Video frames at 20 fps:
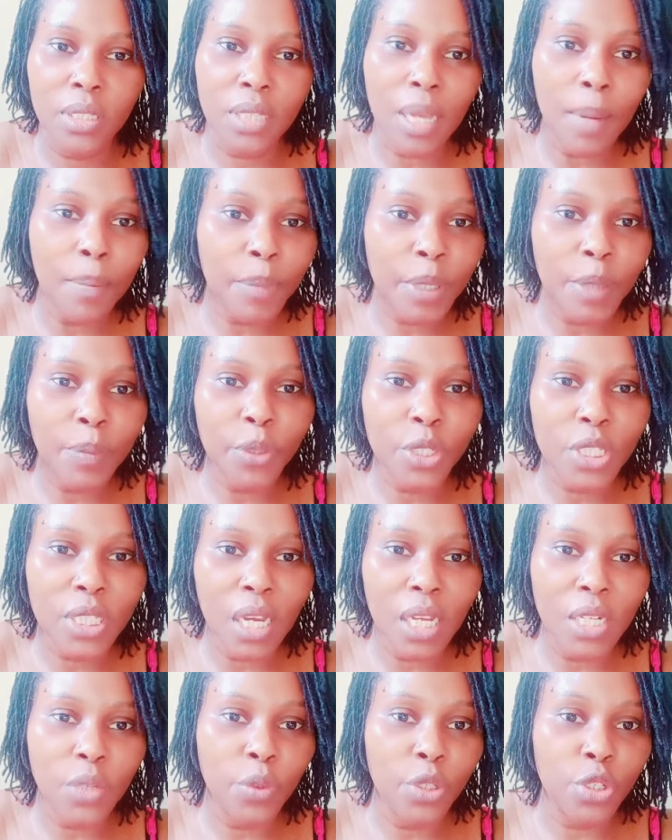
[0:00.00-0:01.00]
Some people
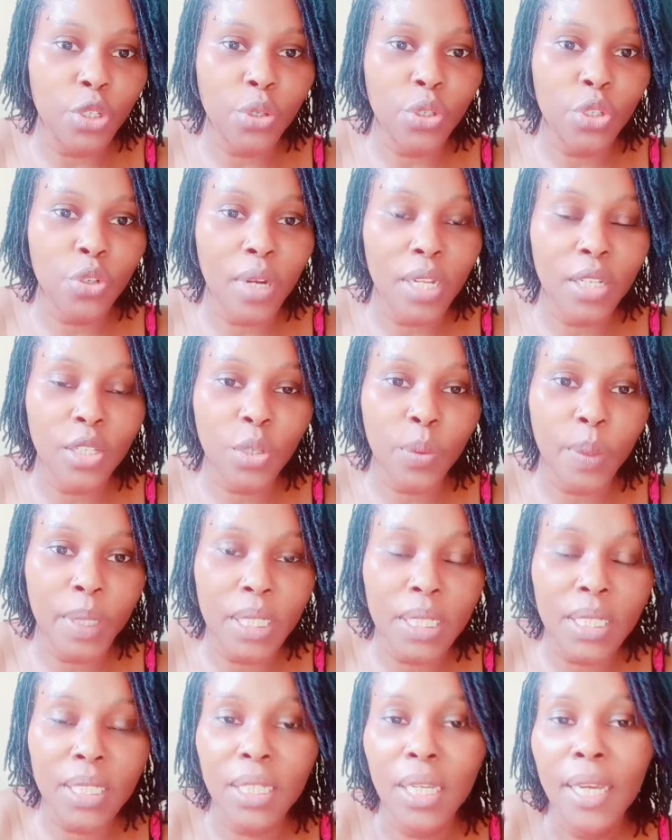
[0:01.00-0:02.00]
start with 2-strand
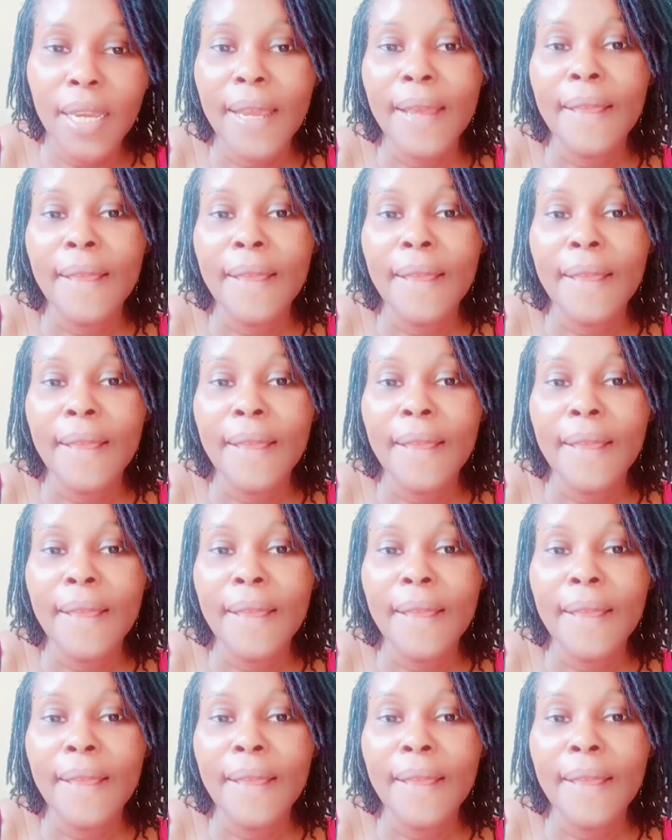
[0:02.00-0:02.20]
twists.